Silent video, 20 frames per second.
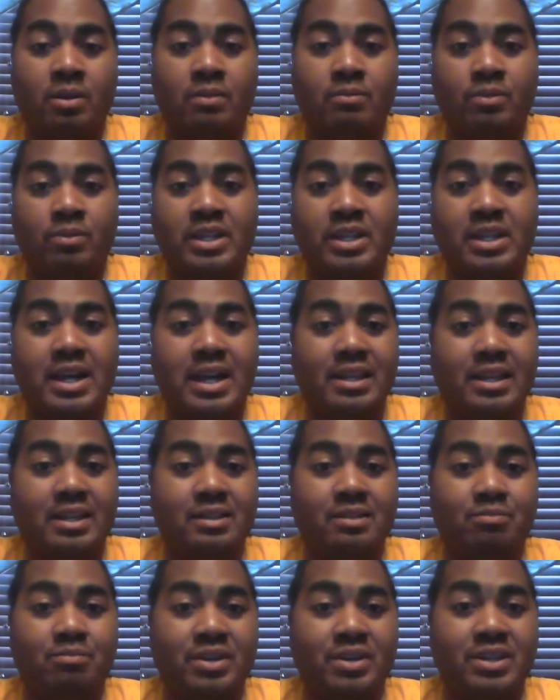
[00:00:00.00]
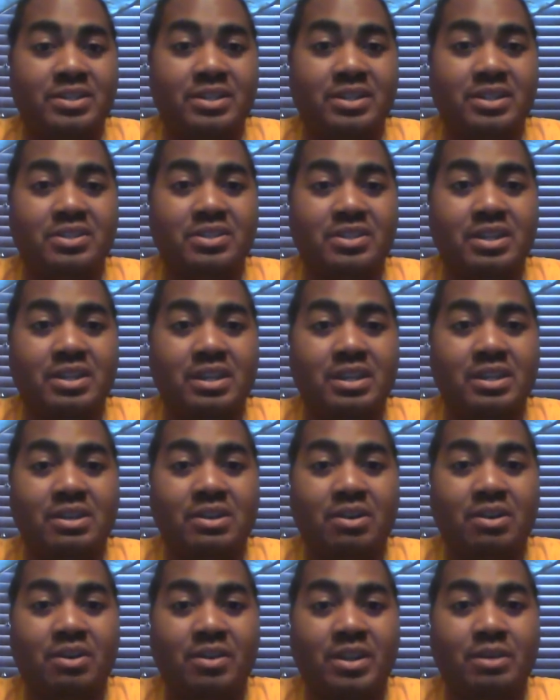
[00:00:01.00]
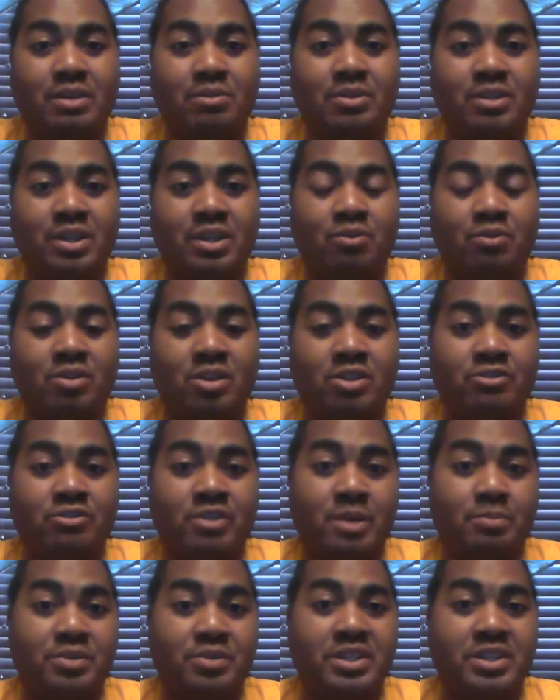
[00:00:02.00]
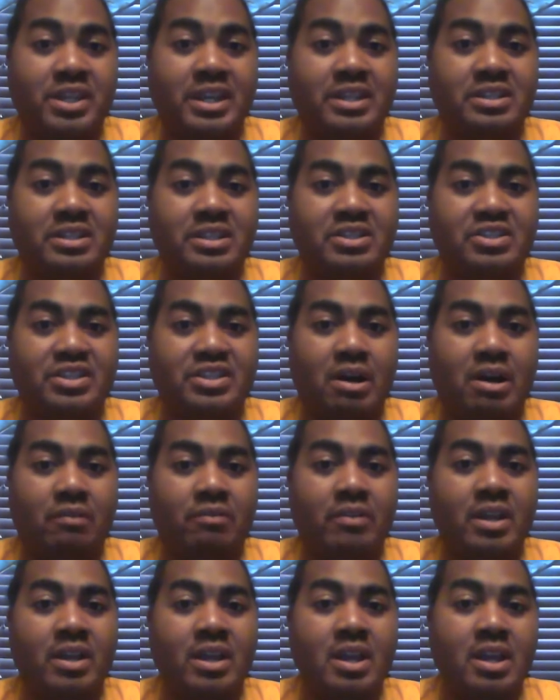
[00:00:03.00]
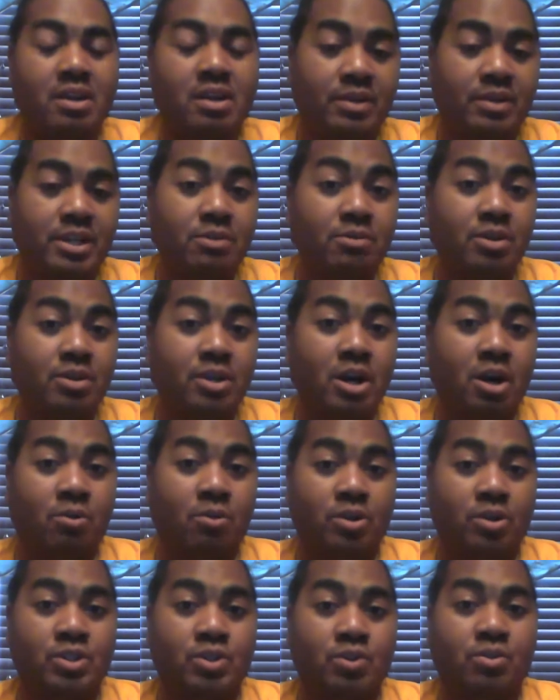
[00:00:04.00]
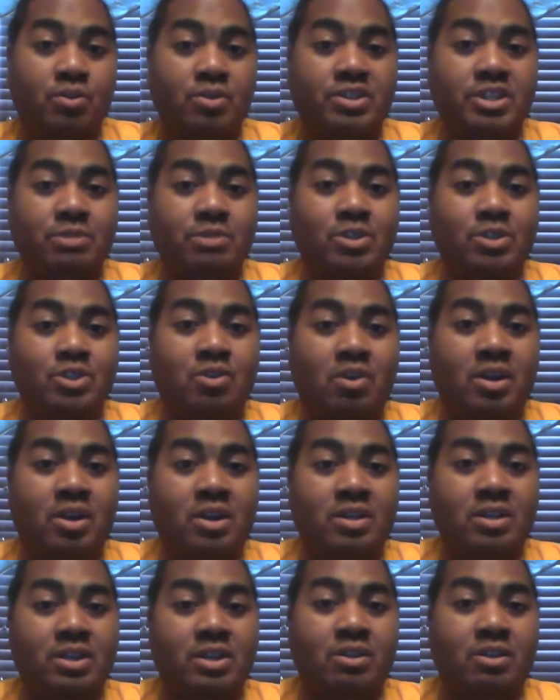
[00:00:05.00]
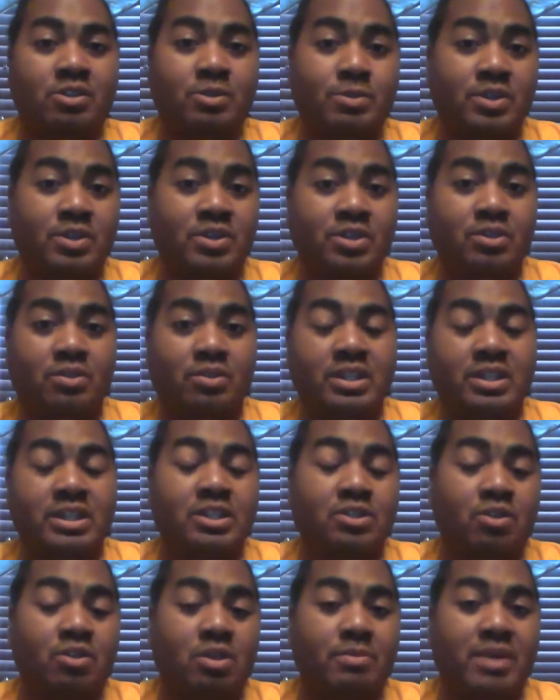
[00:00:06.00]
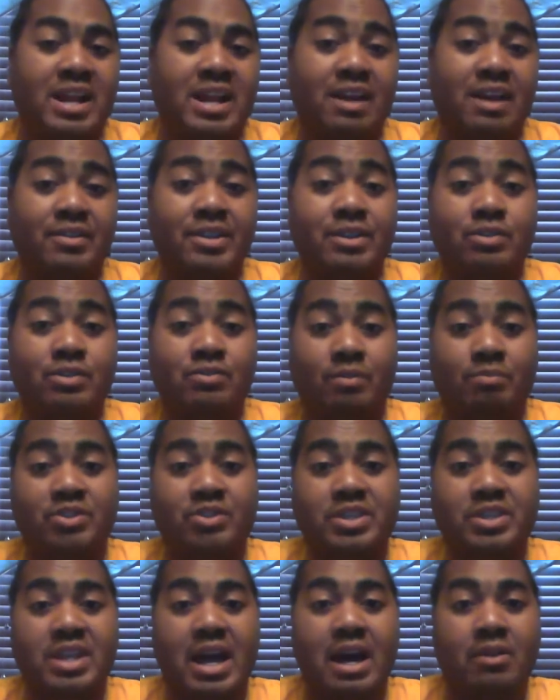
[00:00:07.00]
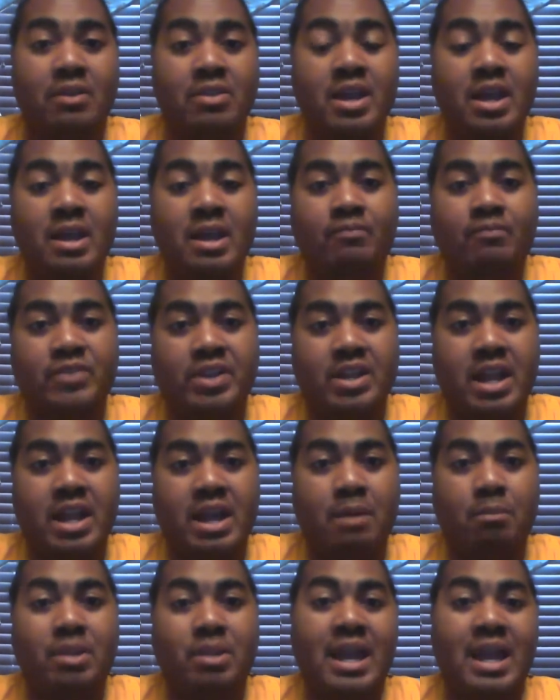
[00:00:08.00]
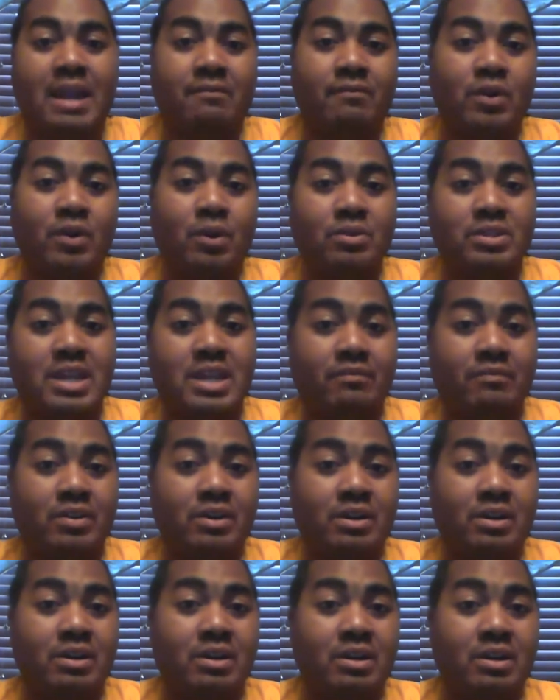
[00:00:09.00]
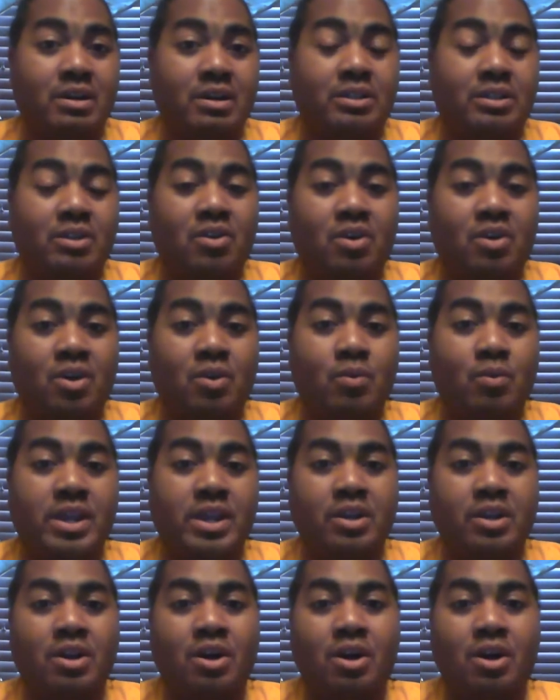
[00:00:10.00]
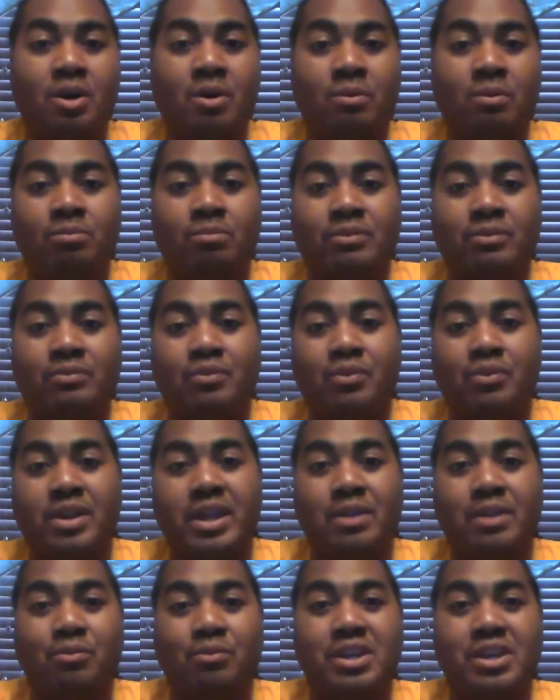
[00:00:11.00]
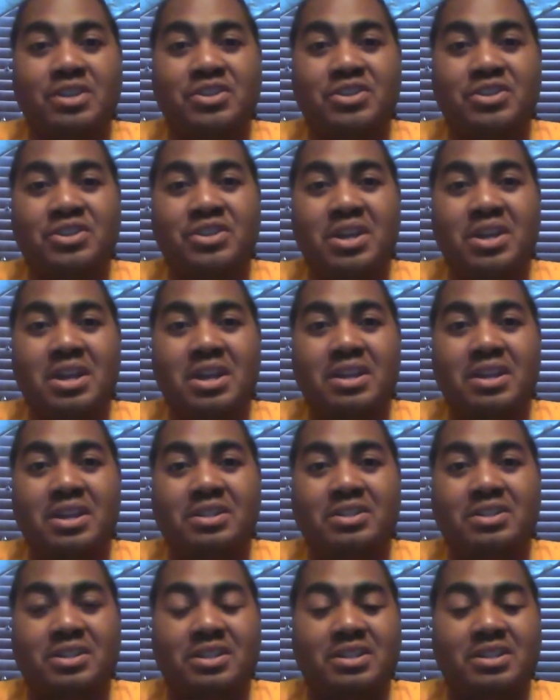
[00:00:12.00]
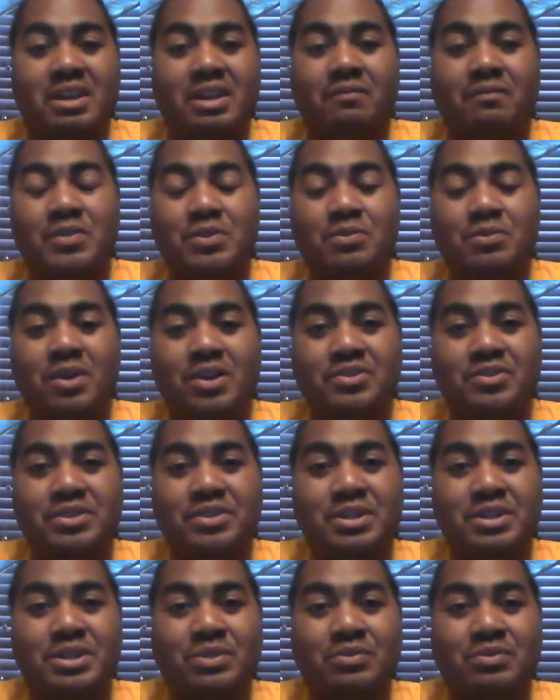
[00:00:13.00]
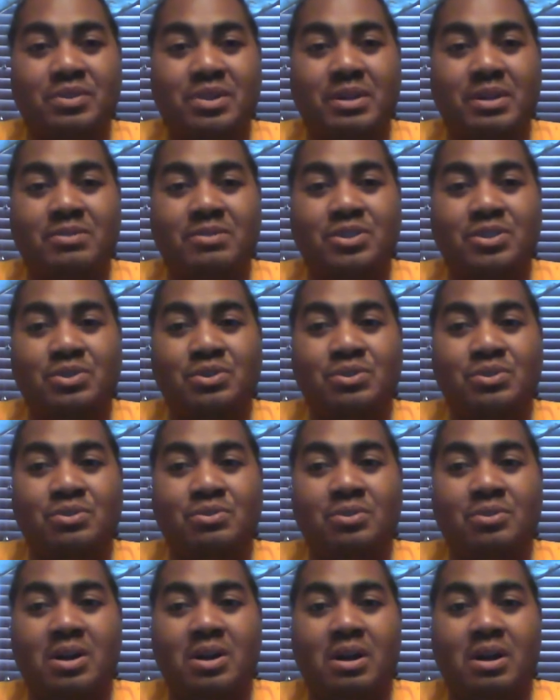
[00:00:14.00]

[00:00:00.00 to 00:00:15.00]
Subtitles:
When he got into presidency, he would, in order to try to protect himself, when he would go on tours, he would talk, especially he'd talk about how he's from the South and how black folks have a long way to go before they reach. It's going to take a few hundred years for them to